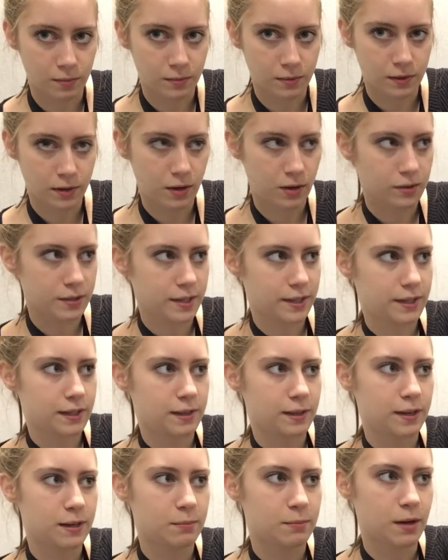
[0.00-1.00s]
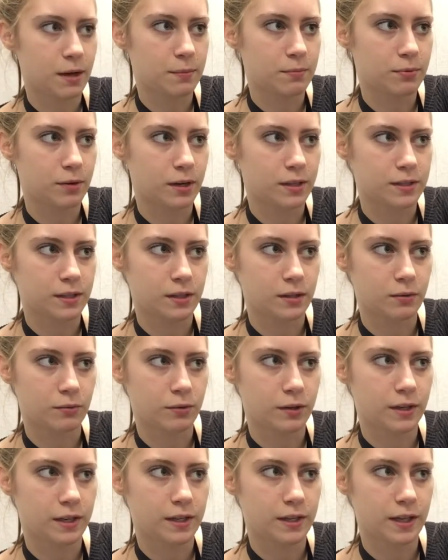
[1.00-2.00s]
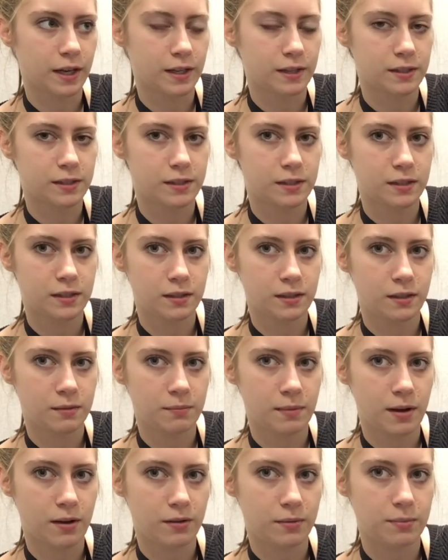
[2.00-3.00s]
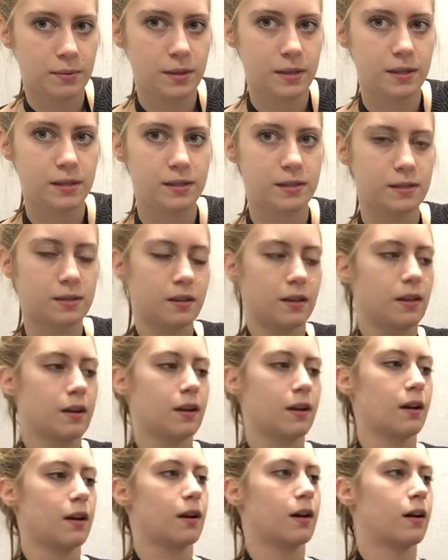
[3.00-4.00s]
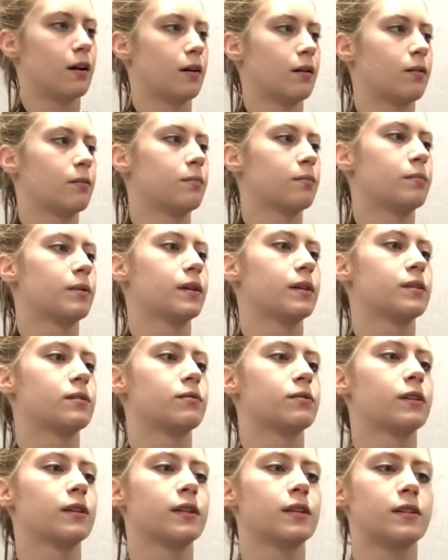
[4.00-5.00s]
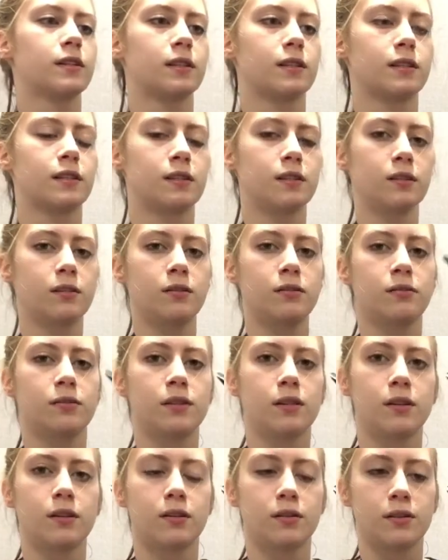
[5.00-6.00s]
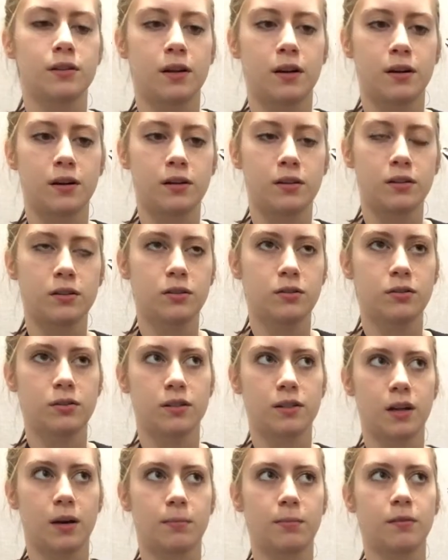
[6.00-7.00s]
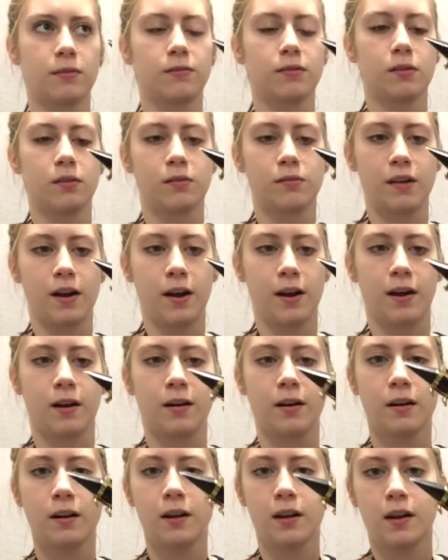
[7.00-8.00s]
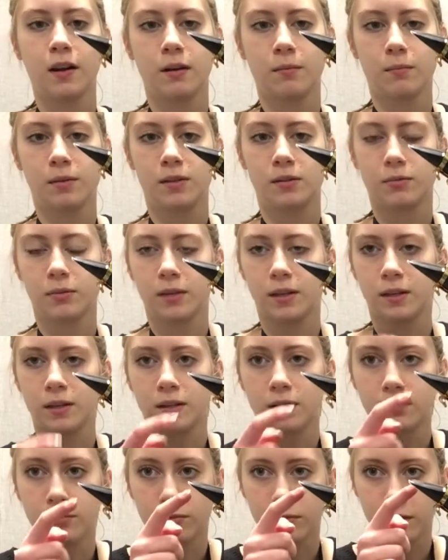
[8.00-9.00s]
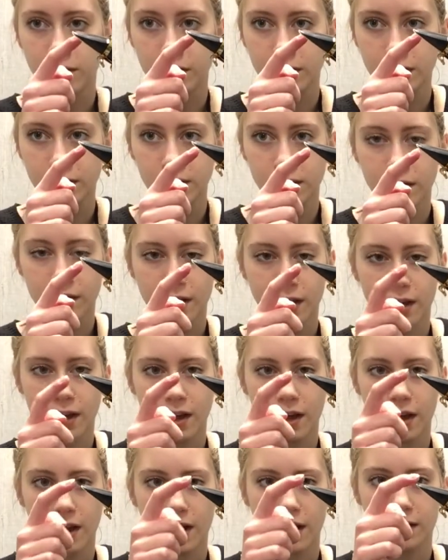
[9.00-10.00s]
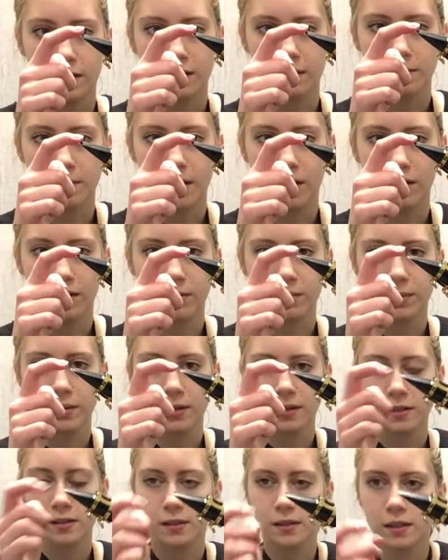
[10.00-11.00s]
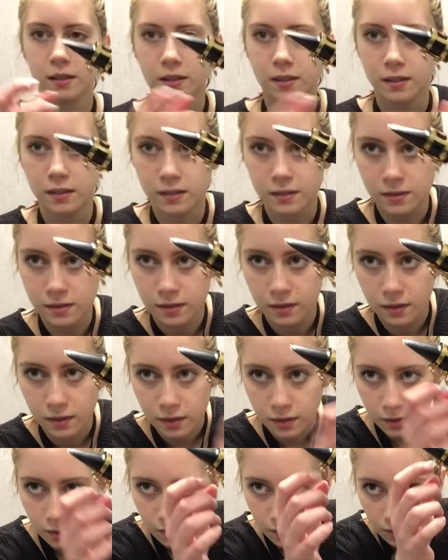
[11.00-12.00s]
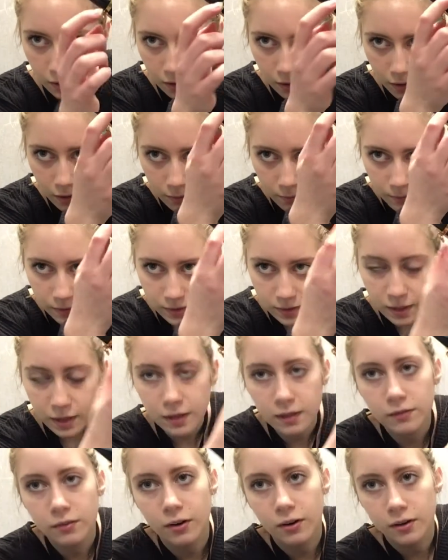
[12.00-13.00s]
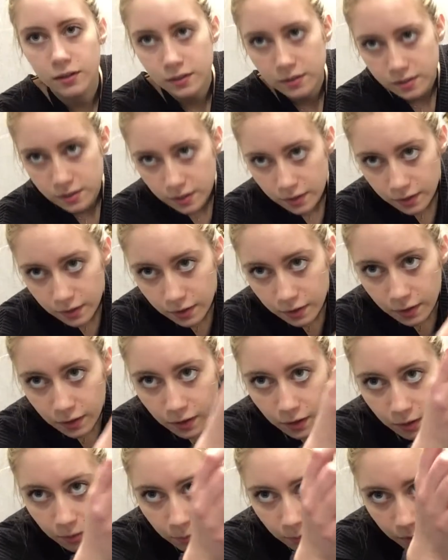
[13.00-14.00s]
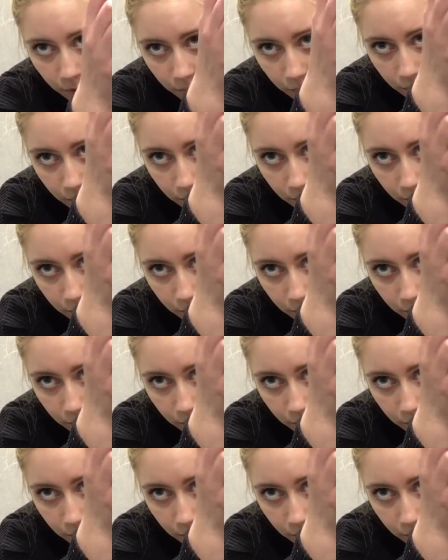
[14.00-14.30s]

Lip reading: articulating by pressing the reed against the mouthpiece. But it's really just using your tongue to stop the flow of air between the reed and the mouthpiece in this, it's kind of hard to see it, but in